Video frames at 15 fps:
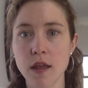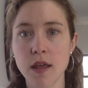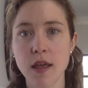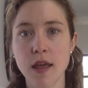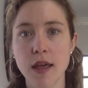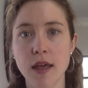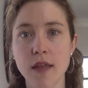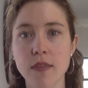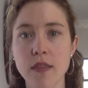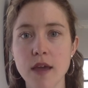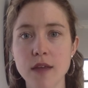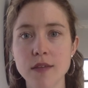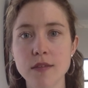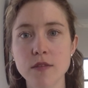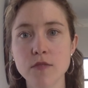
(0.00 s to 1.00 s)
And
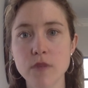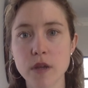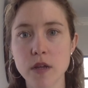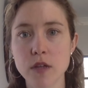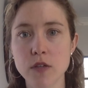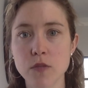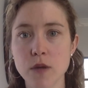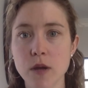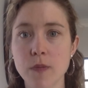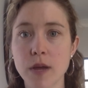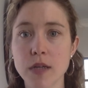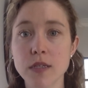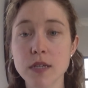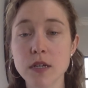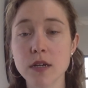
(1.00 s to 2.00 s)
that's the range where
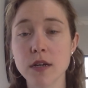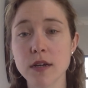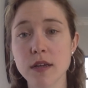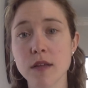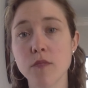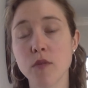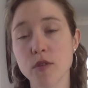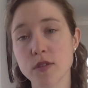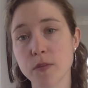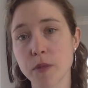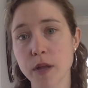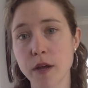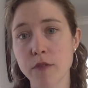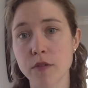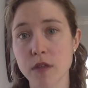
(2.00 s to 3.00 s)
bacteria can
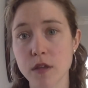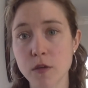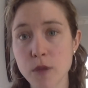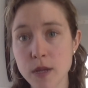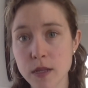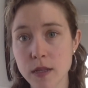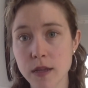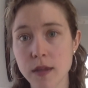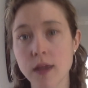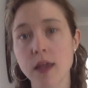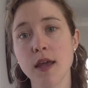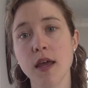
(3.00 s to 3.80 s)
multiply really quickly.